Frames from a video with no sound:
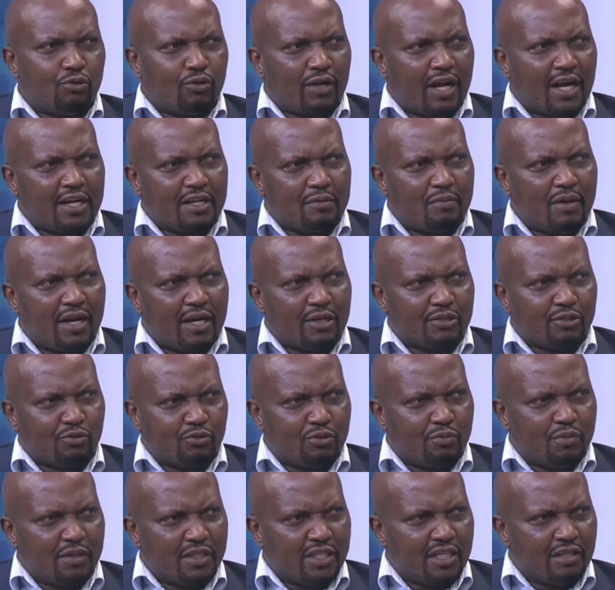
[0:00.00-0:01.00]
calibers would
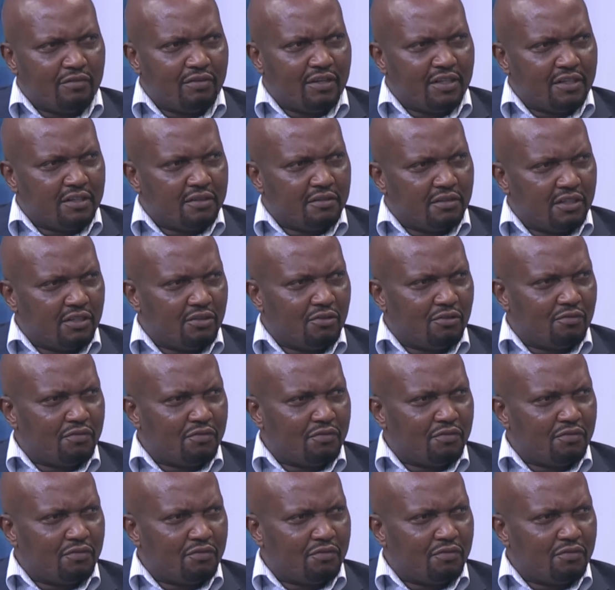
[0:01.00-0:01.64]
be given, you know,